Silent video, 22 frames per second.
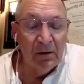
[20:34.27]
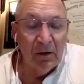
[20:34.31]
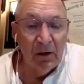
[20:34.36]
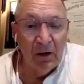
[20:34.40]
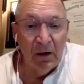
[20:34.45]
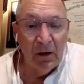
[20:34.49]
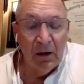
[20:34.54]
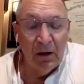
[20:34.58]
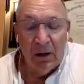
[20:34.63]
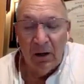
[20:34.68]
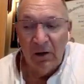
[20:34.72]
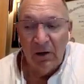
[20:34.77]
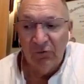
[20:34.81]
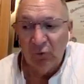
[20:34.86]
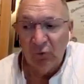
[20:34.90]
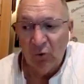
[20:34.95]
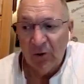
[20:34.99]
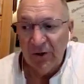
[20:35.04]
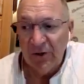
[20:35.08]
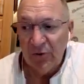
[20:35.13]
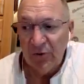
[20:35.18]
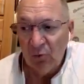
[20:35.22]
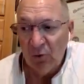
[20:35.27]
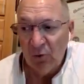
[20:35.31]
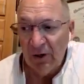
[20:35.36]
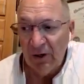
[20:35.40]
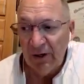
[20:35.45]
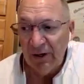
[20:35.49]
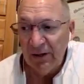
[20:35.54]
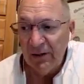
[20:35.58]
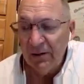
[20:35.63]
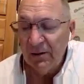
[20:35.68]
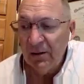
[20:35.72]
of
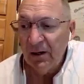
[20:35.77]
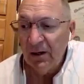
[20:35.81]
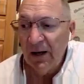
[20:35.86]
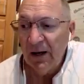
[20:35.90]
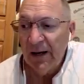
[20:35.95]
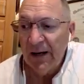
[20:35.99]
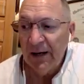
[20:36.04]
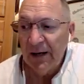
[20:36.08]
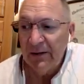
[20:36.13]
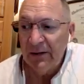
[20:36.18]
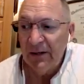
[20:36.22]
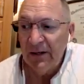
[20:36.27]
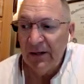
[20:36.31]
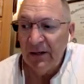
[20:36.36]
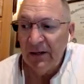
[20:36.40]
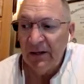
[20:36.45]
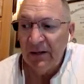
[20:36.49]
2020, and he